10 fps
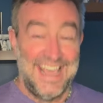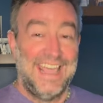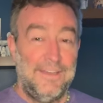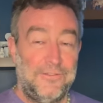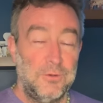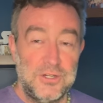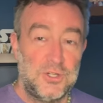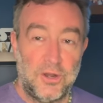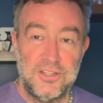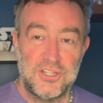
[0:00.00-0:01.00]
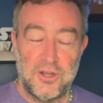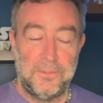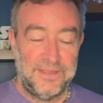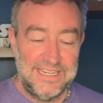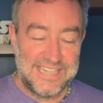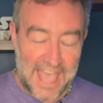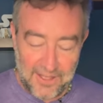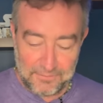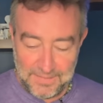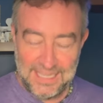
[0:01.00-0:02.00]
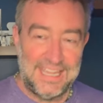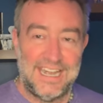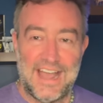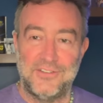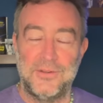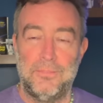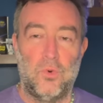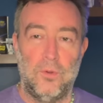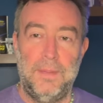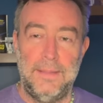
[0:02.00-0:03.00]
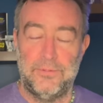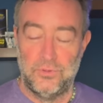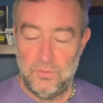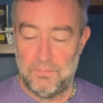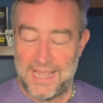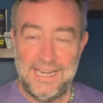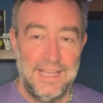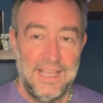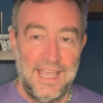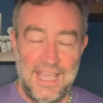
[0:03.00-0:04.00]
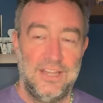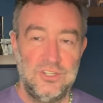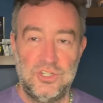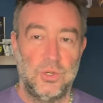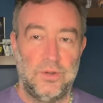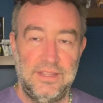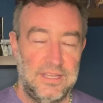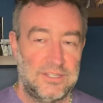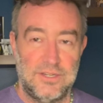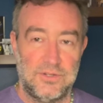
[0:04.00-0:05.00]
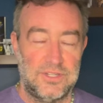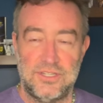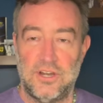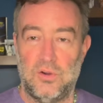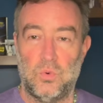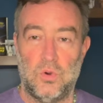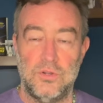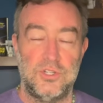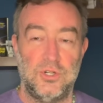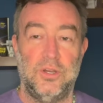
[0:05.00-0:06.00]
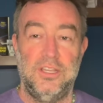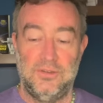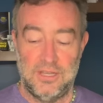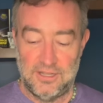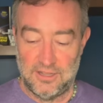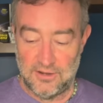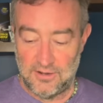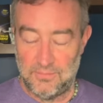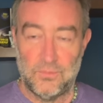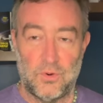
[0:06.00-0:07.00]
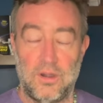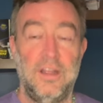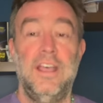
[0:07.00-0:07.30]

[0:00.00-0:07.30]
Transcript: If you enjoy the show, please help me get it out to more people who might enjoy this dose of Star Wars joy. You can learn more